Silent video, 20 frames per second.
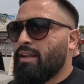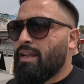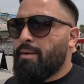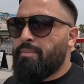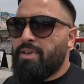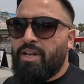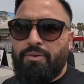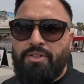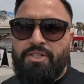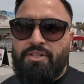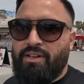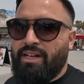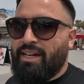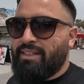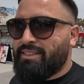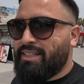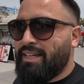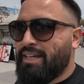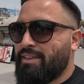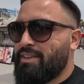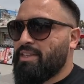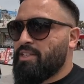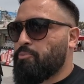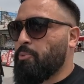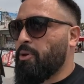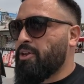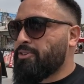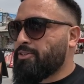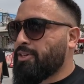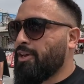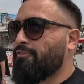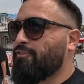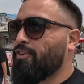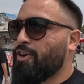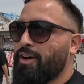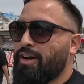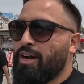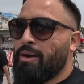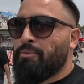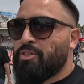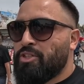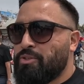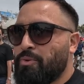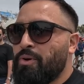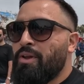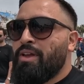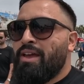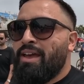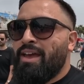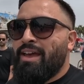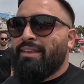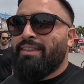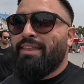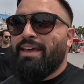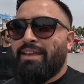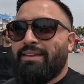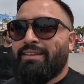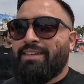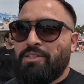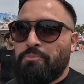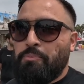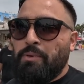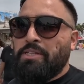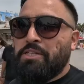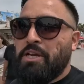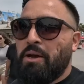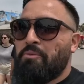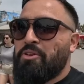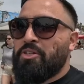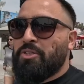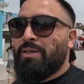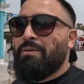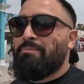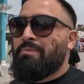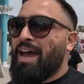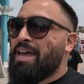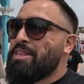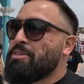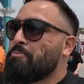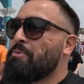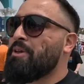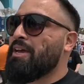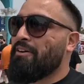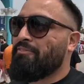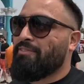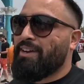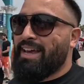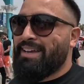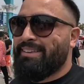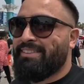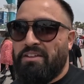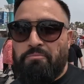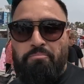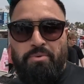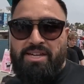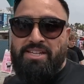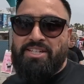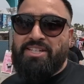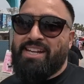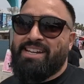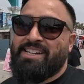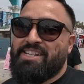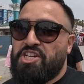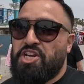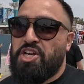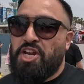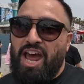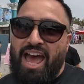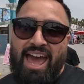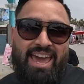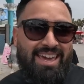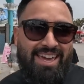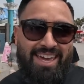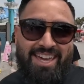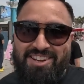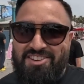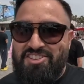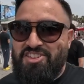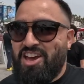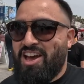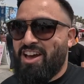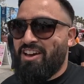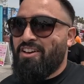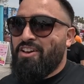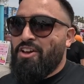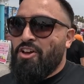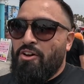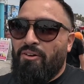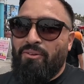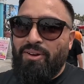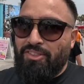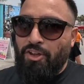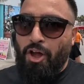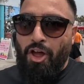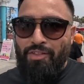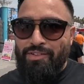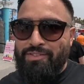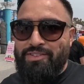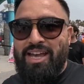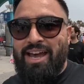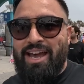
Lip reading: Let me know what you guys think of this beach so far. This beach almost reminds me of like the beach in Chennai, India, with all the